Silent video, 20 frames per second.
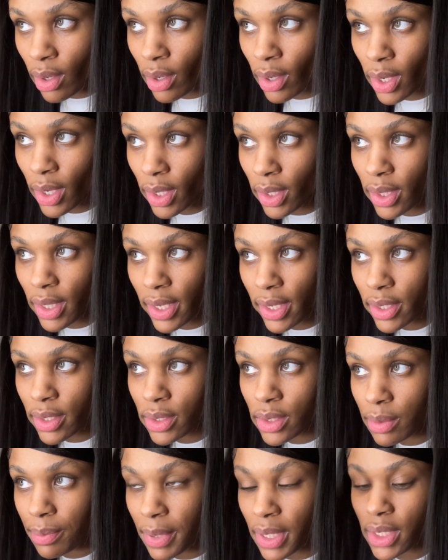And that
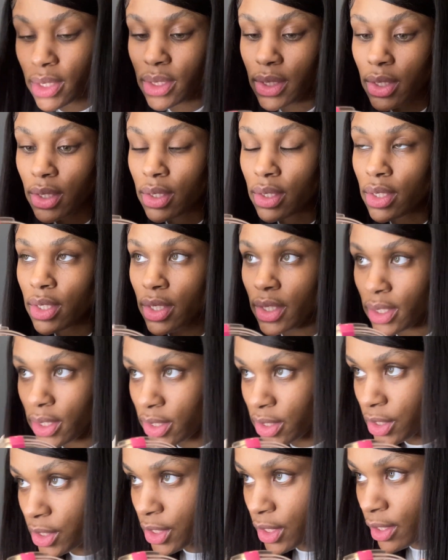is basically
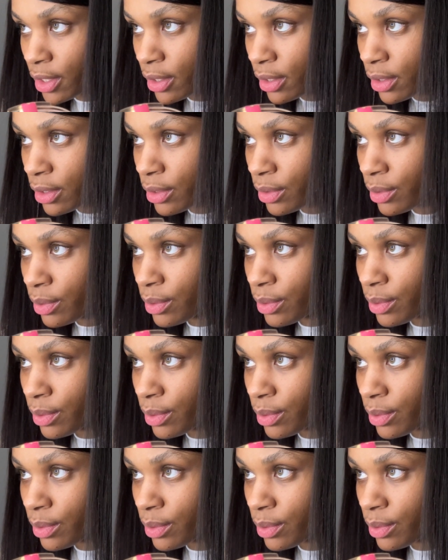it, y'all.